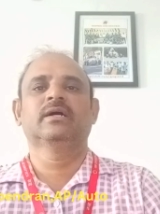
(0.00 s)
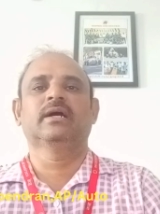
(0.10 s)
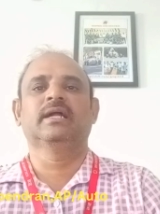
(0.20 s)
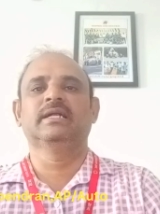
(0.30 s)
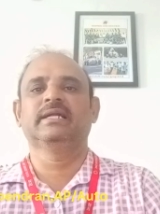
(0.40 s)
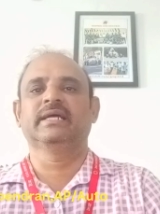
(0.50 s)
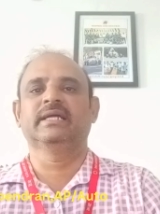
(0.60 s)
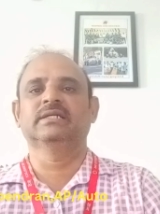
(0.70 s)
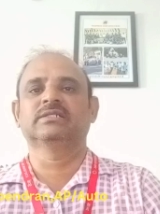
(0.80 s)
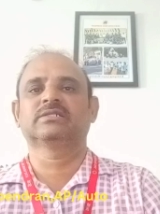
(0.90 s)
and
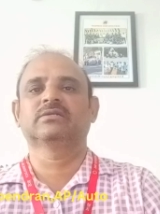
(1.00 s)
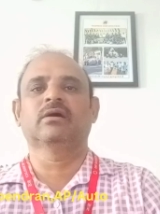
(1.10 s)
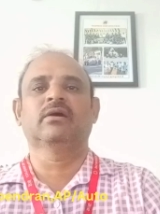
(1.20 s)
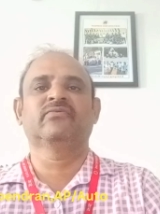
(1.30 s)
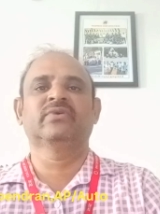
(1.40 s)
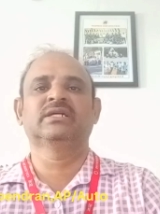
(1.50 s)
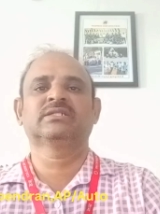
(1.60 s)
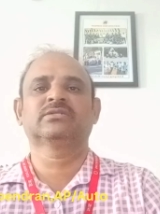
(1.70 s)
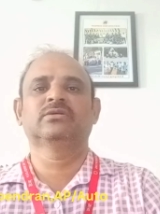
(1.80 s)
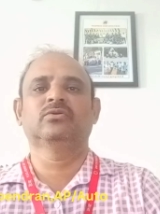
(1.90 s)
hence
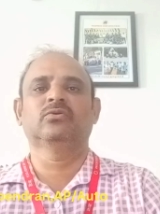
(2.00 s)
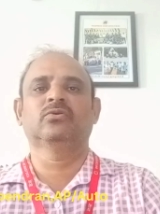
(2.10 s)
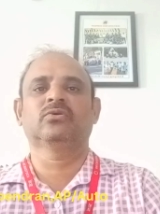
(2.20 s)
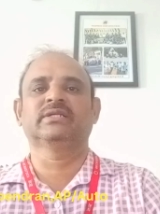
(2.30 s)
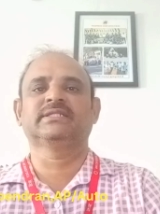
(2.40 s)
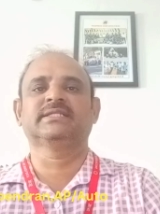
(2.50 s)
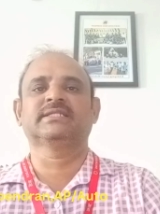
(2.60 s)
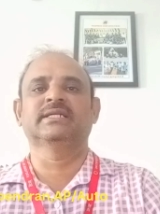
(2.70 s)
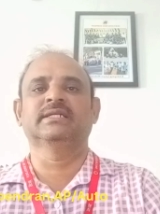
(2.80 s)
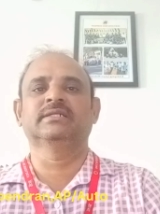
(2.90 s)
offers no
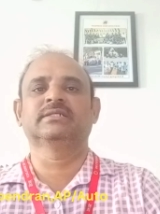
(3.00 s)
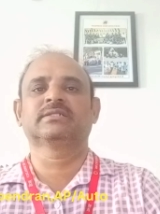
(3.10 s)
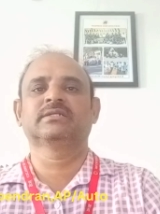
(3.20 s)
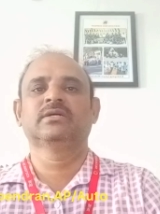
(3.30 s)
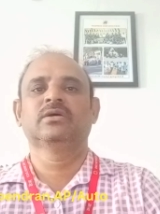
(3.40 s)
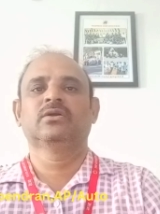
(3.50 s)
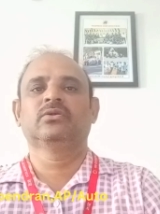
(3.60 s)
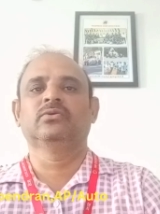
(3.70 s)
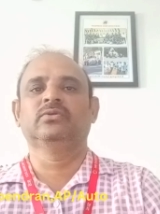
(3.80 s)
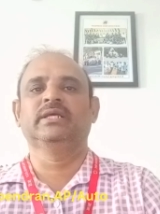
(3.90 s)
resistance
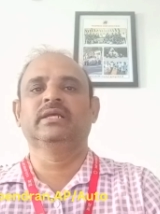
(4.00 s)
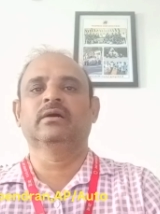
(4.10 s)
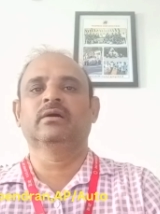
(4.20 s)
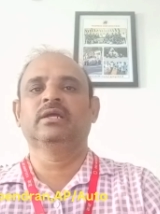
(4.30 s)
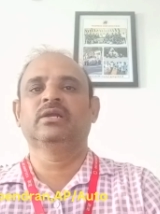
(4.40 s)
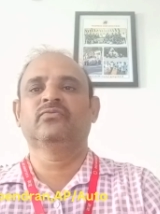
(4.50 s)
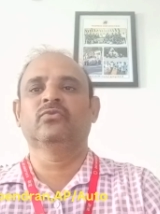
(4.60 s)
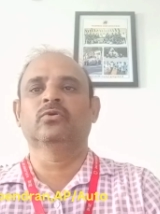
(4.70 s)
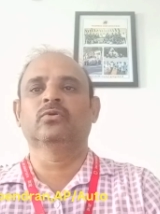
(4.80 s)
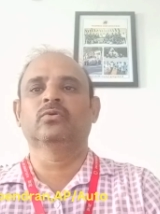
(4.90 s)
to the oil
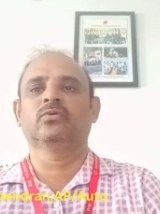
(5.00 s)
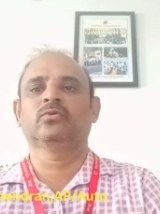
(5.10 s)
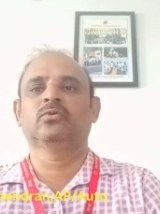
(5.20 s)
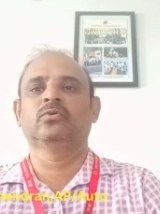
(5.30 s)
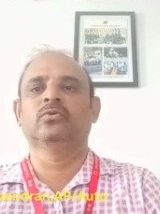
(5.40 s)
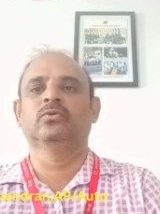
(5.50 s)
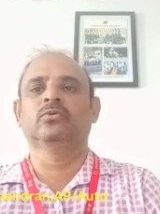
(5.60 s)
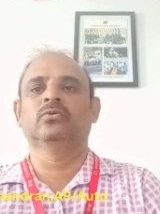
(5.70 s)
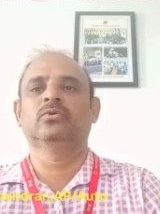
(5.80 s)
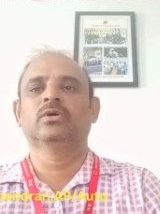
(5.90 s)
flow
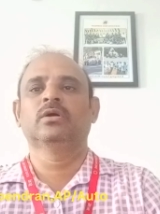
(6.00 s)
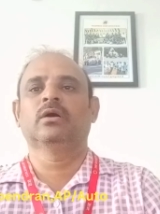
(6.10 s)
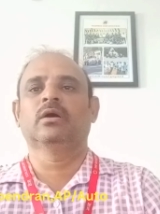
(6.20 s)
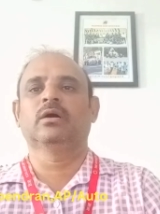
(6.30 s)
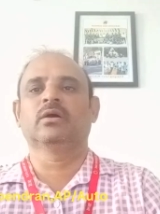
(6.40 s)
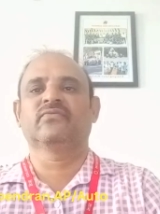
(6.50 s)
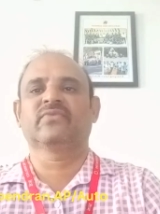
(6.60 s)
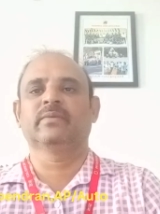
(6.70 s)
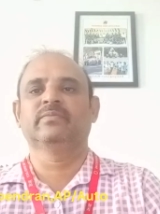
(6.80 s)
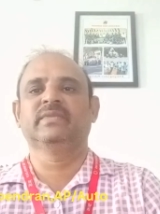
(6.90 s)
to or from